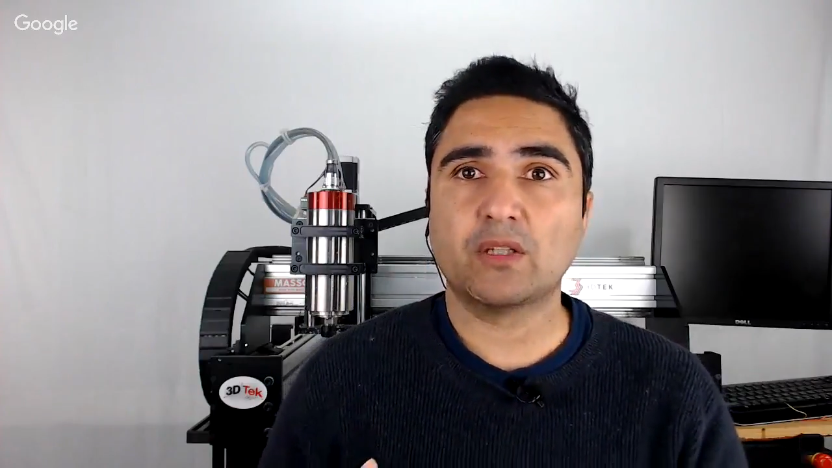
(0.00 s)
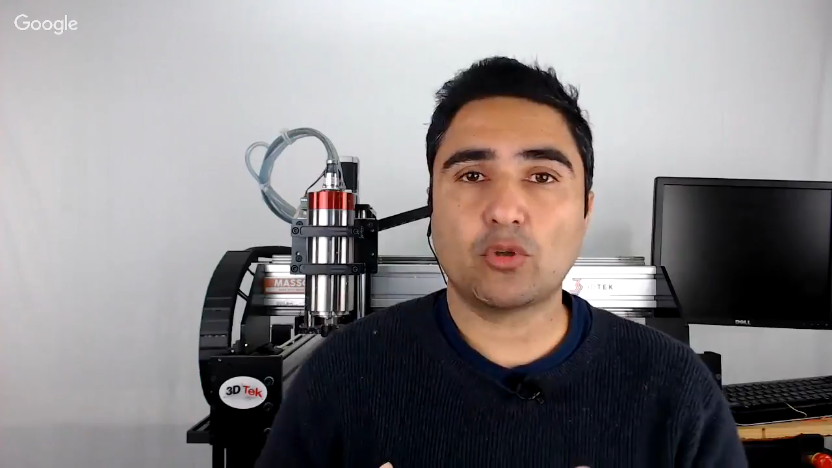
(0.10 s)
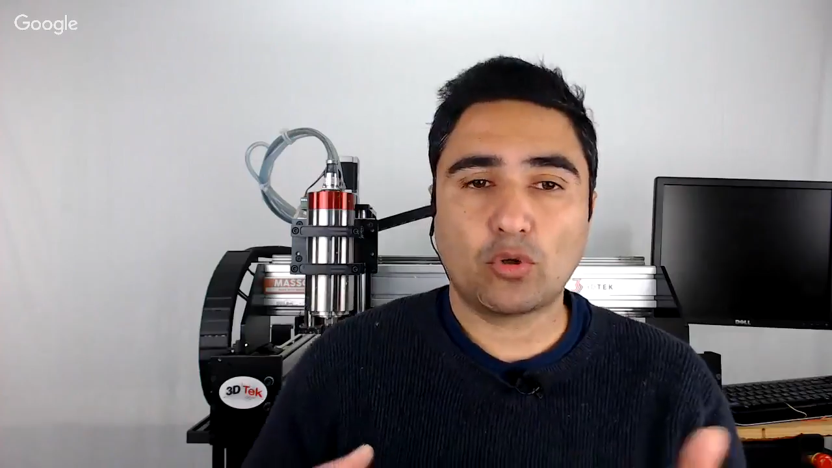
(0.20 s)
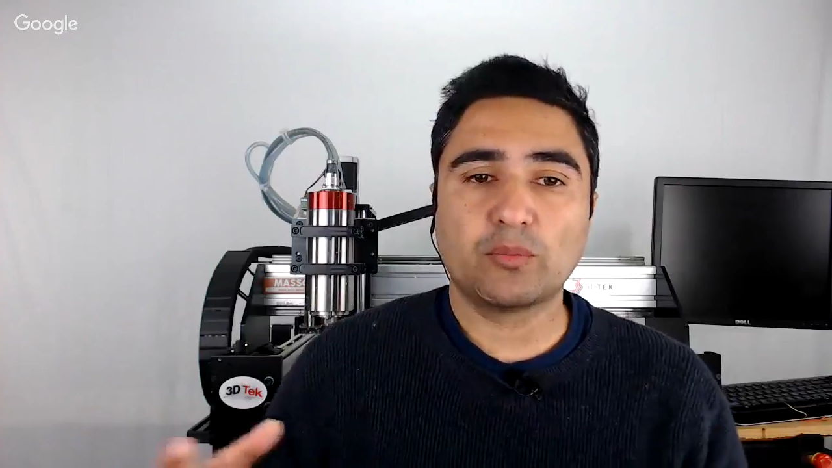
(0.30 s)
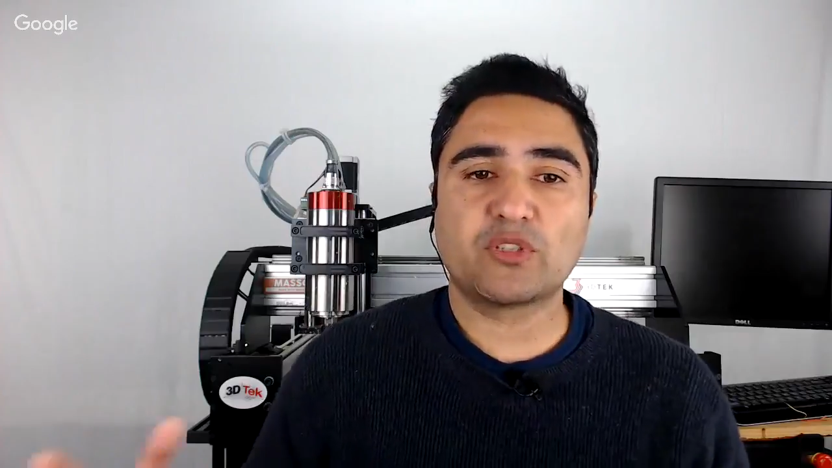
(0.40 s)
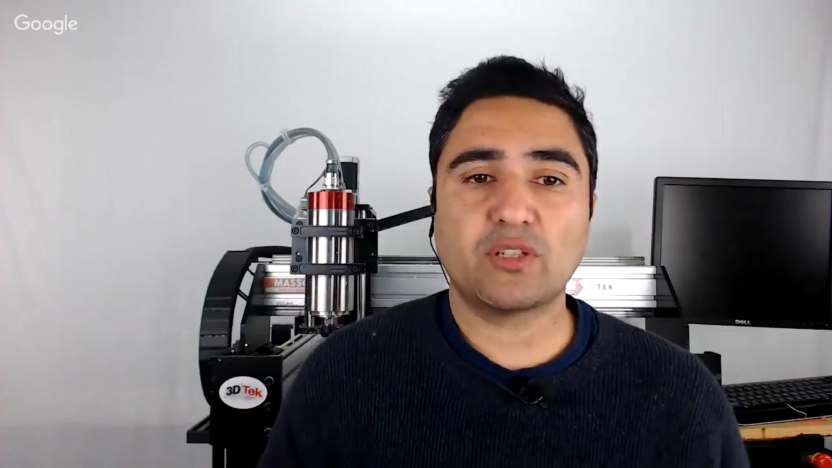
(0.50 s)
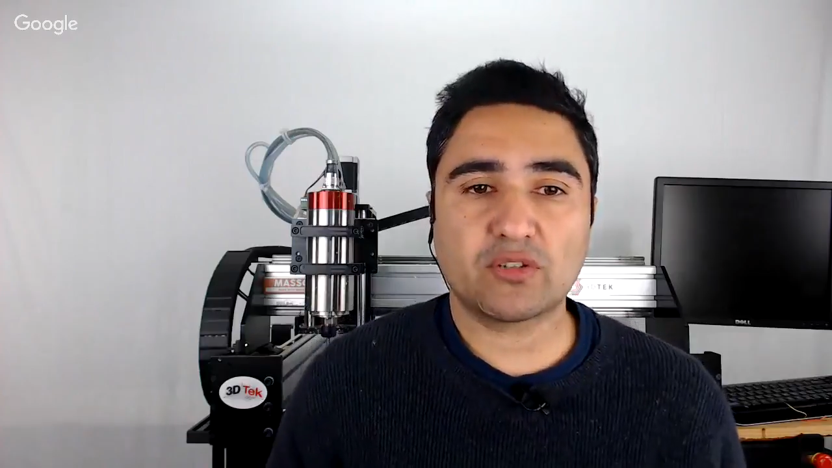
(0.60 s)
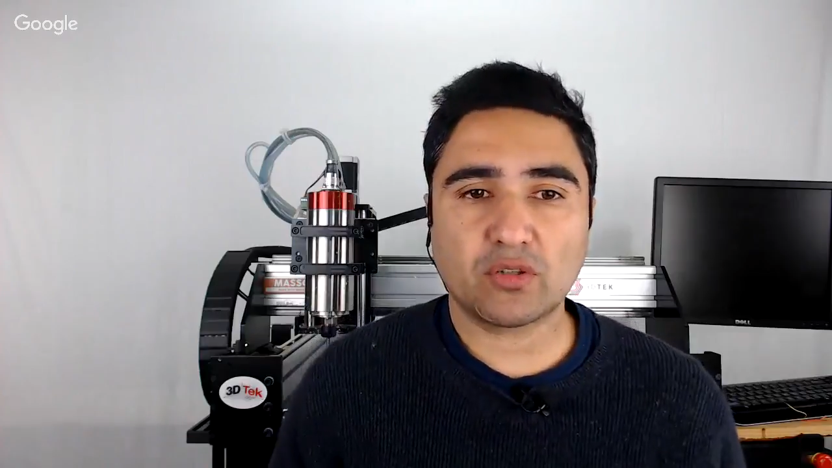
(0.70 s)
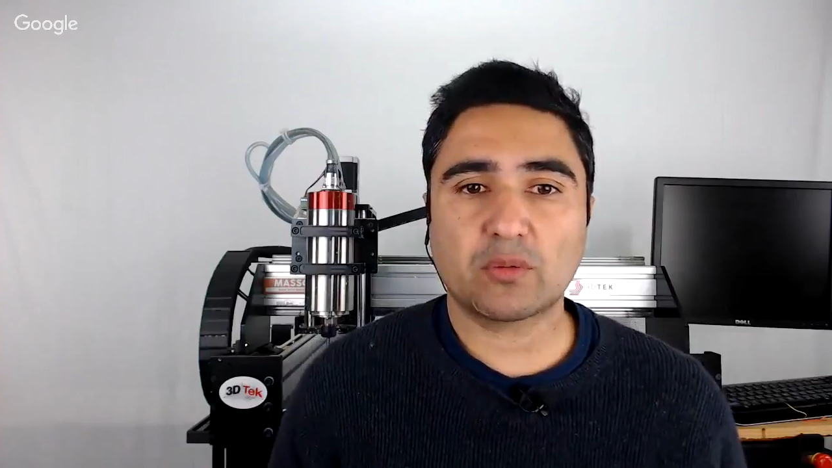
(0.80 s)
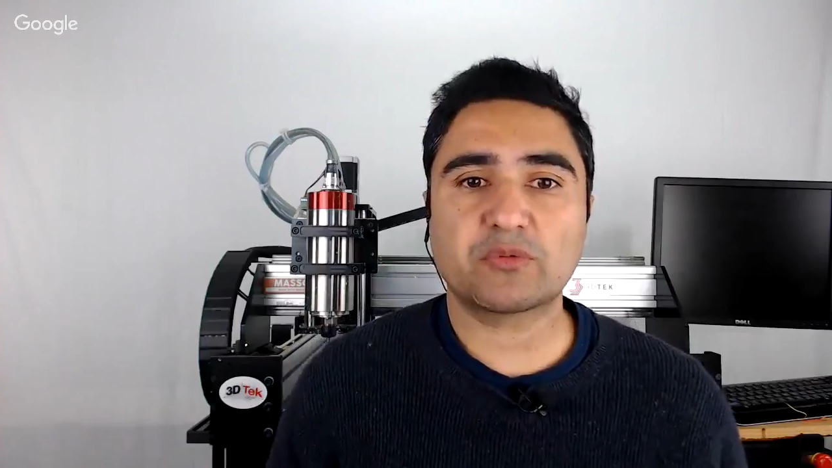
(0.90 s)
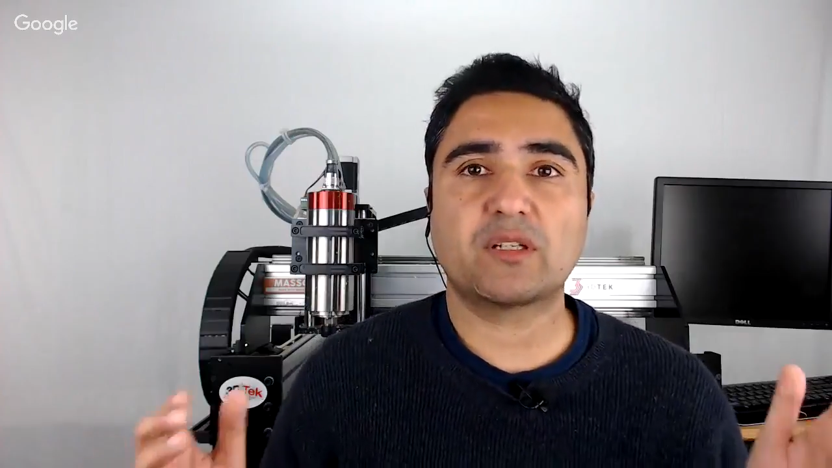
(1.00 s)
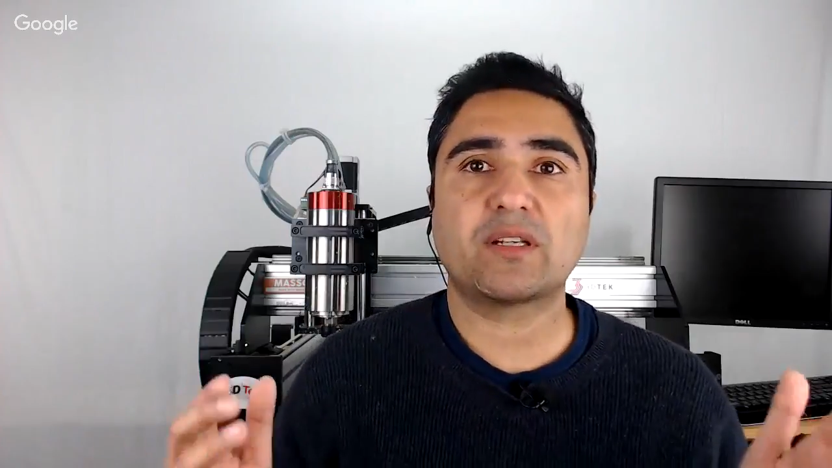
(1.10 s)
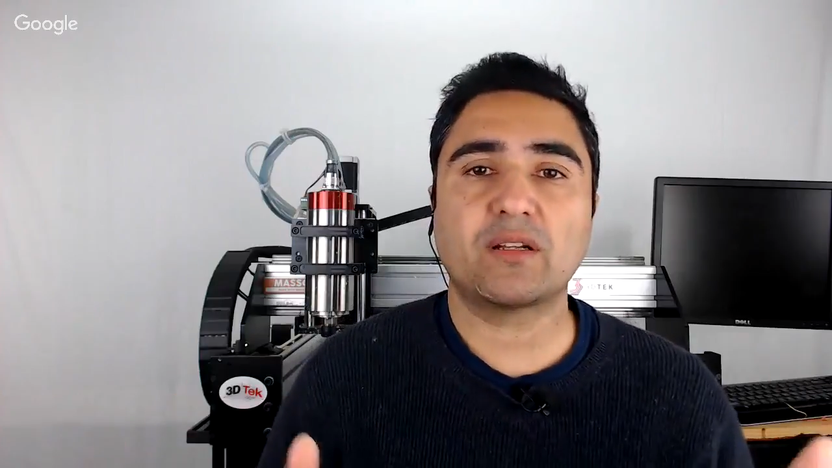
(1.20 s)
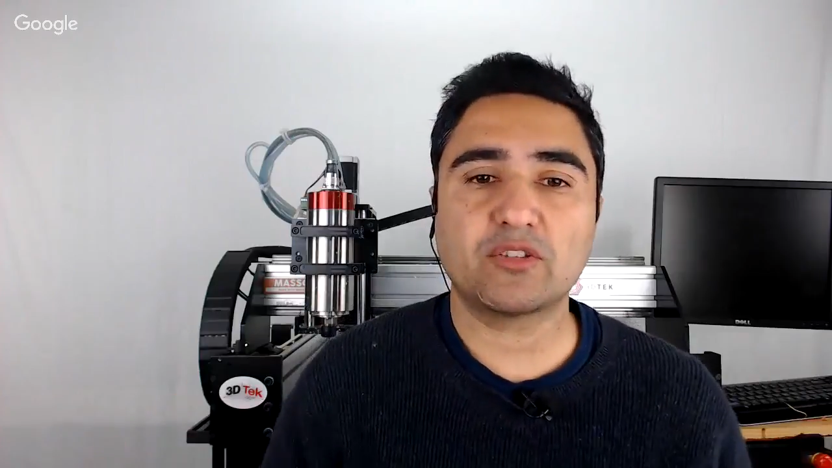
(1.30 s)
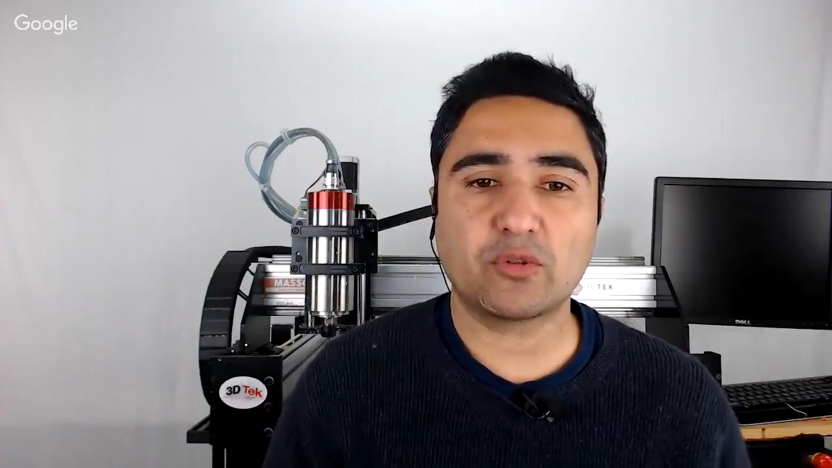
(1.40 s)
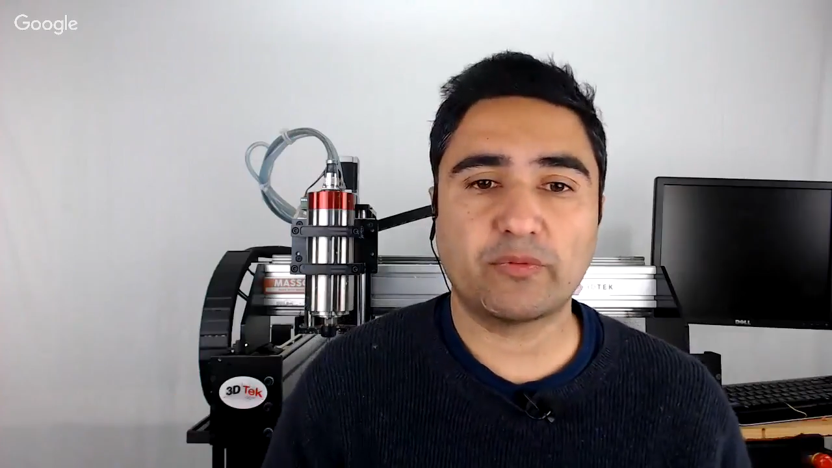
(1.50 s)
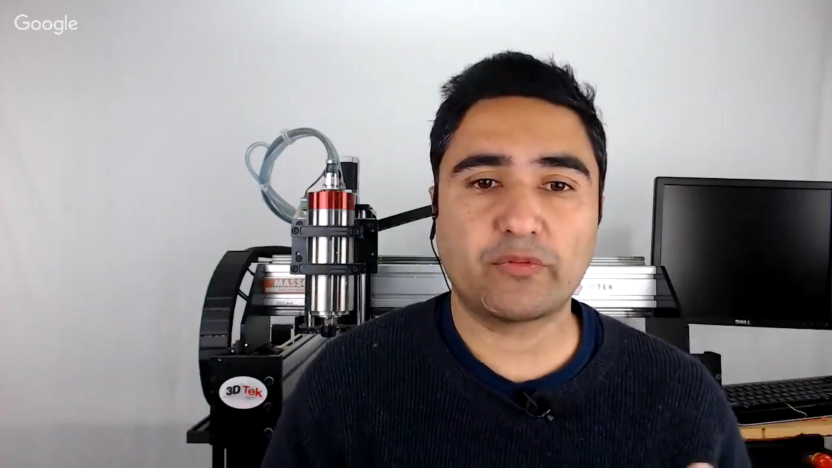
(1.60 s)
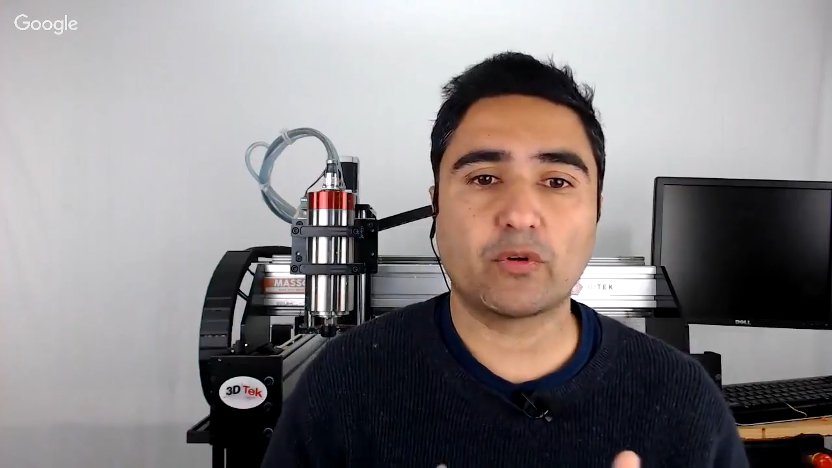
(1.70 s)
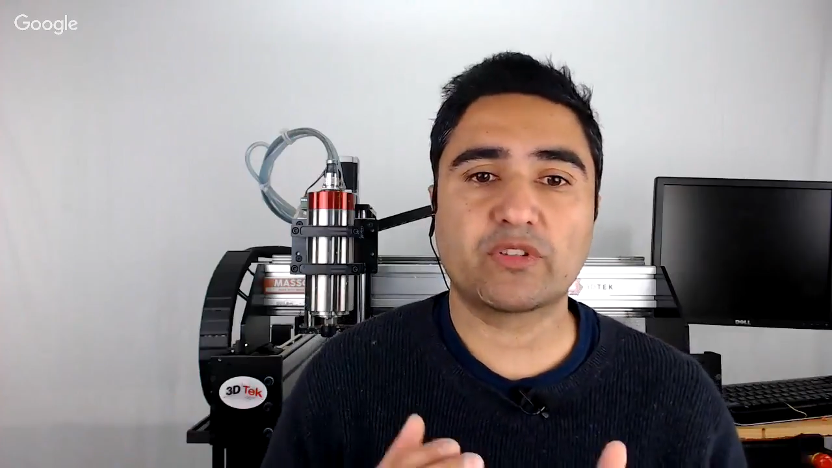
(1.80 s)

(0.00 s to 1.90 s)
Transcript: the whole machine stops and tells you before